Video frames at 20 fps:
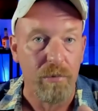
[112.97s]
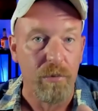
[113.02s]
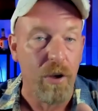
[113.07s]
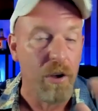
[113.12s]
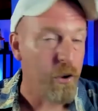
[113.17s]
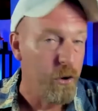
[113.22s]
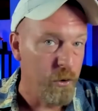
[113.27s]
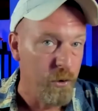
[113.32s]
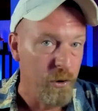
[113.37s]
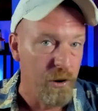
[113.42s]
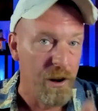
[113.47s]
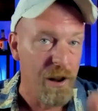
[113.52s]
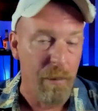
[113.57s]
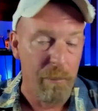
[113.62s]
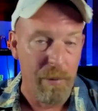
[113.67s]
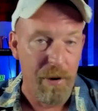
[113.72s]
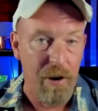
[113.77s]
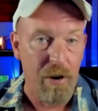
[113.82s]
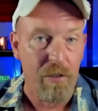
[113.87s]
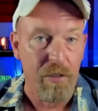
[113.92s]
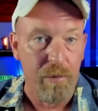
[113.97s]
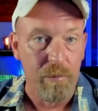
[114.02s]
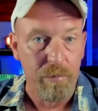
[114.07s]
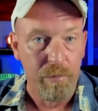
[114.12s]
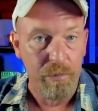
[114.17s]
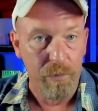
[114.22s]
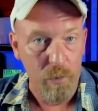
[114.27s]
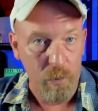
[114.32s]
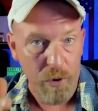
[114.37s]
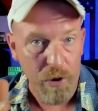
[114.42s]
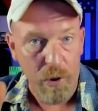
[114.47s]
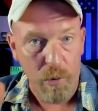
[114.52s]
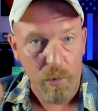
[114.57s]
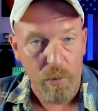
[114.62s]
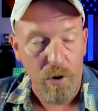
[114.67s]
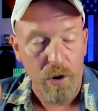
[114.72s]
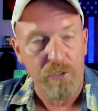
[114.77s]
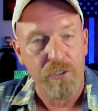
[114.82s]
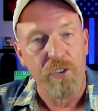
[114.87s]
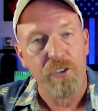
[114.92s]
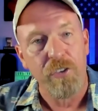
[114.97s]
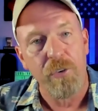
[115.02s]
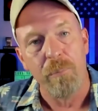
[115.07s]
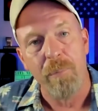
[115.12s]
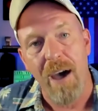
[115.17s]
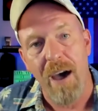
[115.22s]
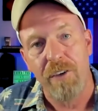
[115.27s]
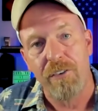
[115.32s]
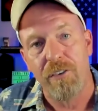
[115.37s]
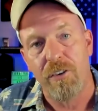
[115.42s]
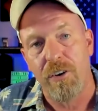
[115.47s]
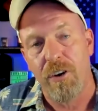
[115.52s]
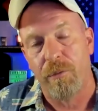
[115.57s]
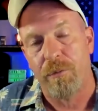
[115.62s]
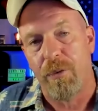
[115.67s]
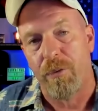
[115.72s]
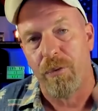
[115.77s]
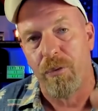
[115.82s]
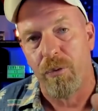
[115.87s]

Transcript: No, you're doing a lot better than where you were. Just imagine if